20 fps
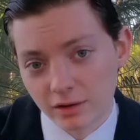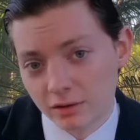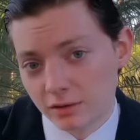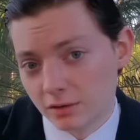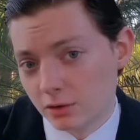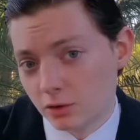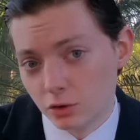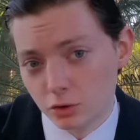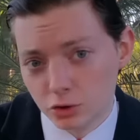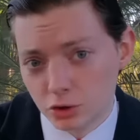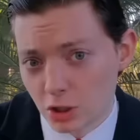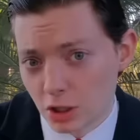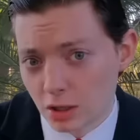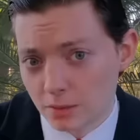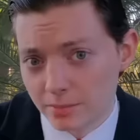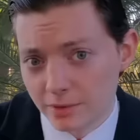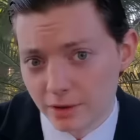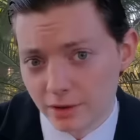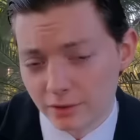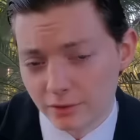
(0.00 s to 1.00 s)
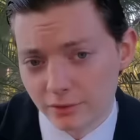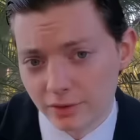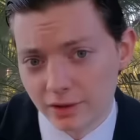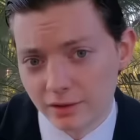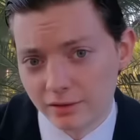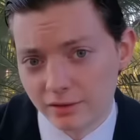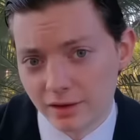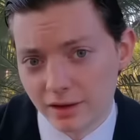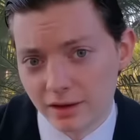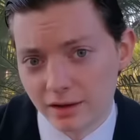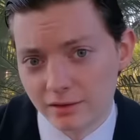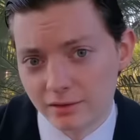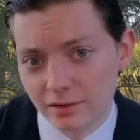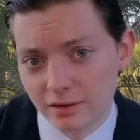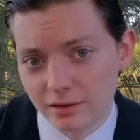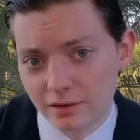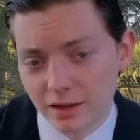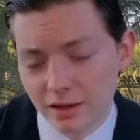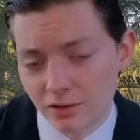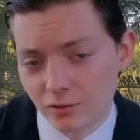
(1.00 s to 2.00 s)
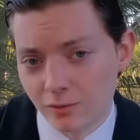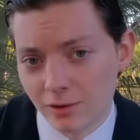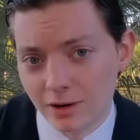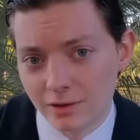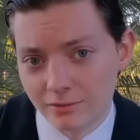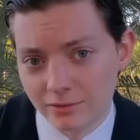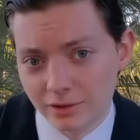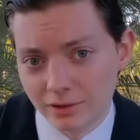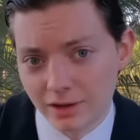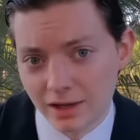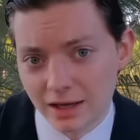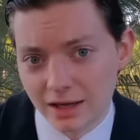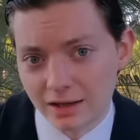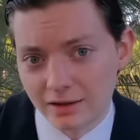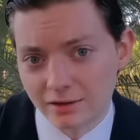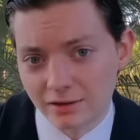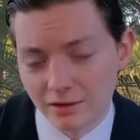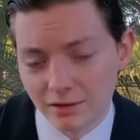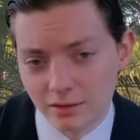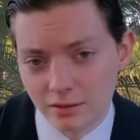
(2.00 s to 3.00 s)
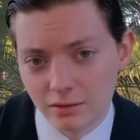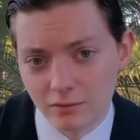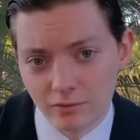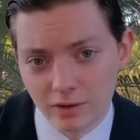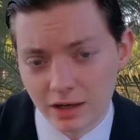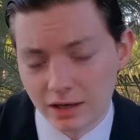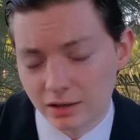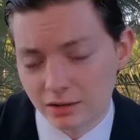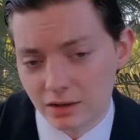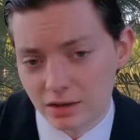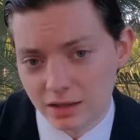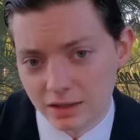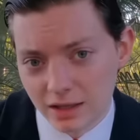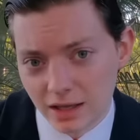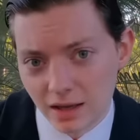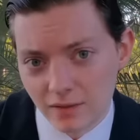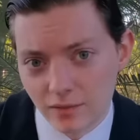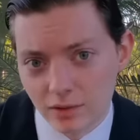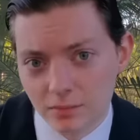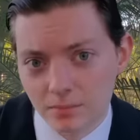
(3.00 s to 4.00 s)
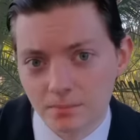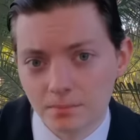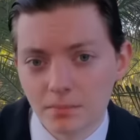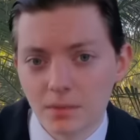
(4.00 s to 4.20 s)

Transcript: That's a good job there at least, and uh, that's why it really has the, the rating that I gave it.